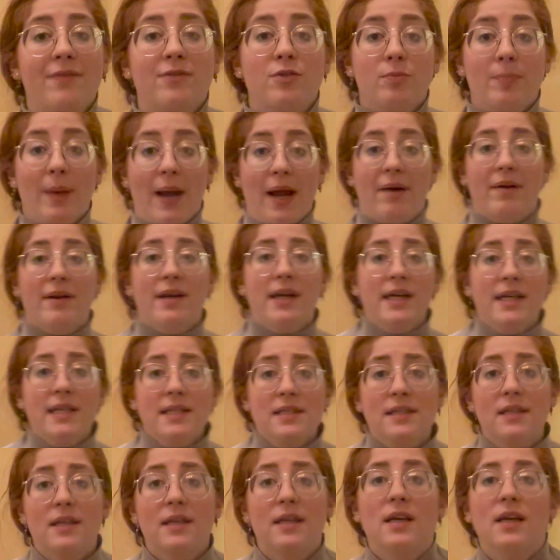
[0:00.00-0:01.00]
To
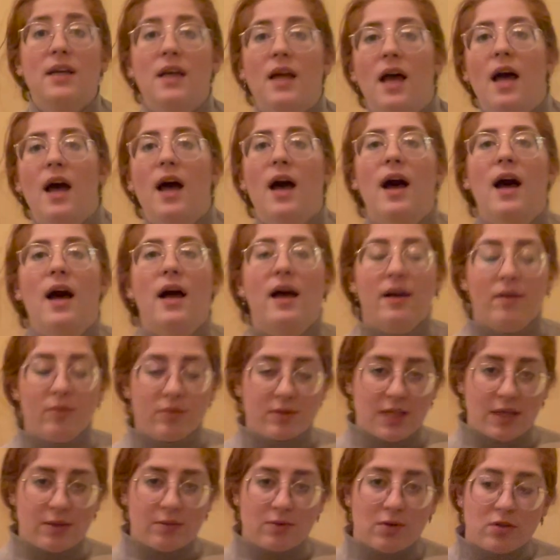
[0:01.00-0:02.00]
Paradise,
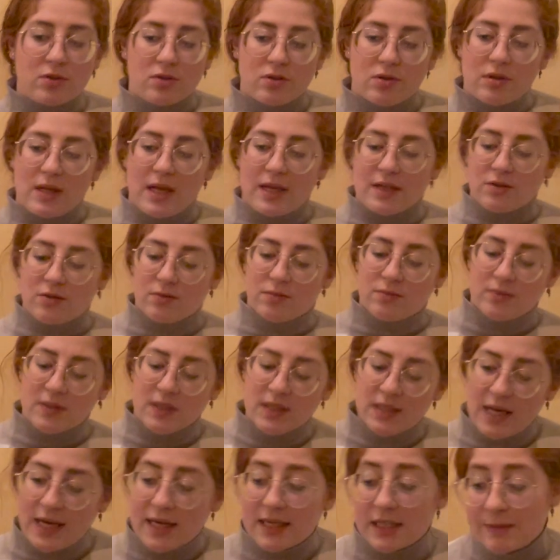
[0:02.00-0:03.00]
which I would also like to
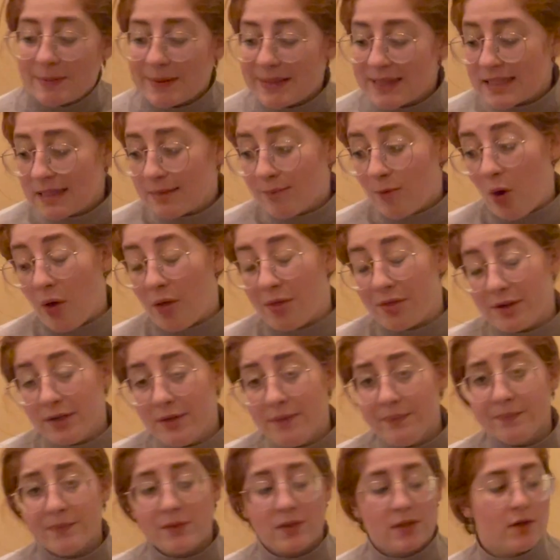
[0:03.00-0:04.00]
read, and it's by the same
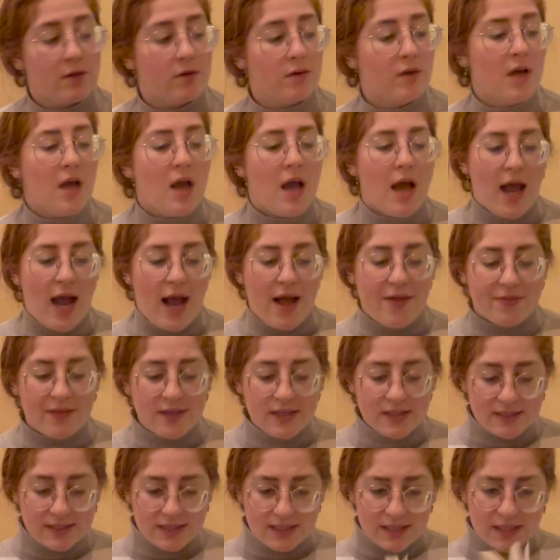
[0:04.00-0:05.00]
author. So, and
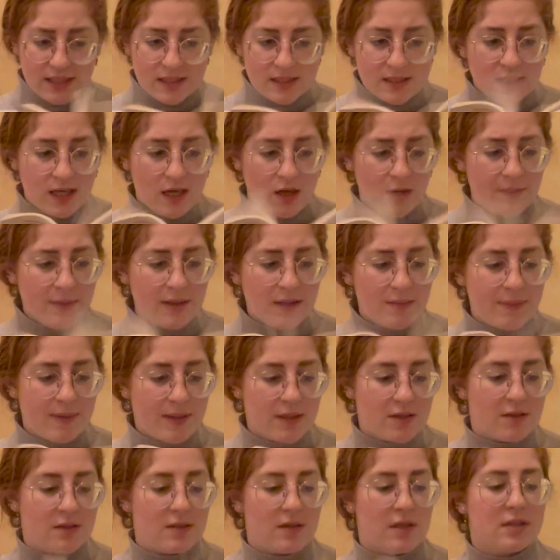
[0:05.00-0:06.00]
this is, how many
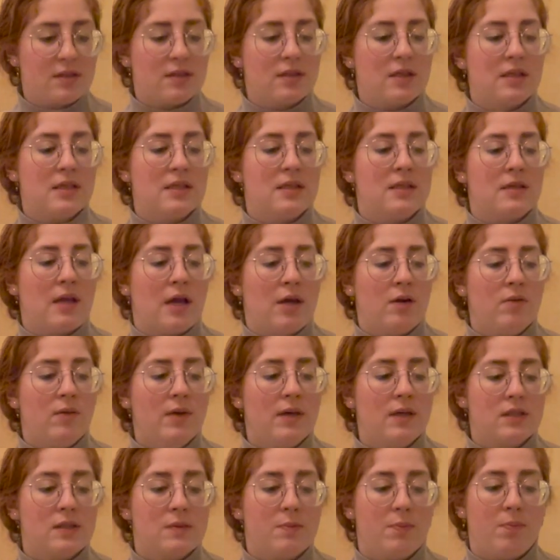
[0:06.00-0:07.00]
pages? I don't
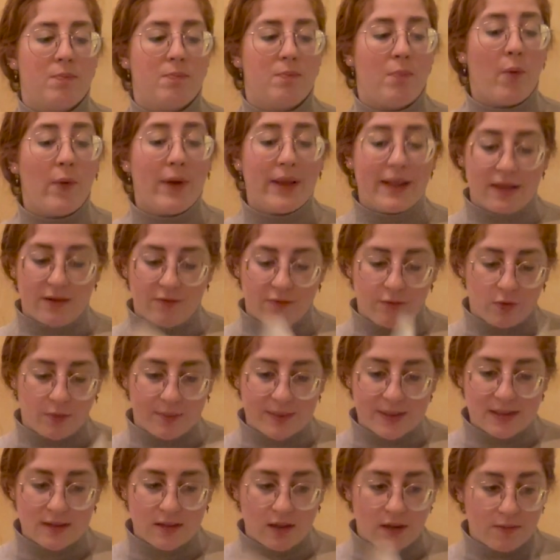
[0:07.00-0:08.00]
want to spoil it for
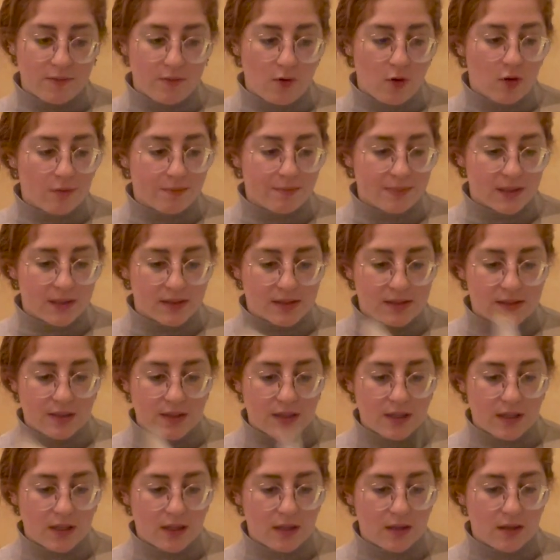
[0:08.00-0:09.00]
myself,
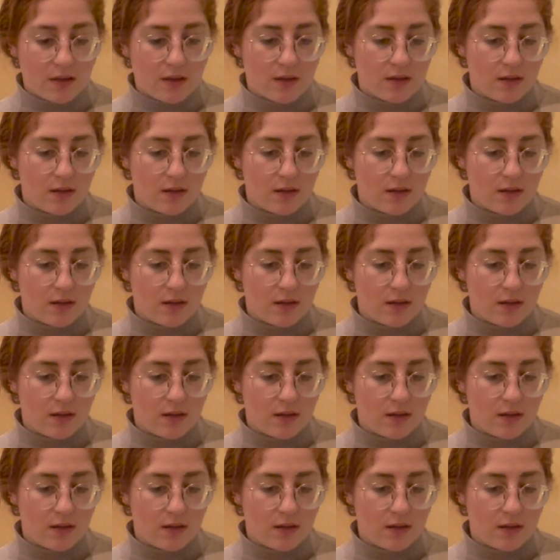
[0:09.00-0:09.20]
obviously.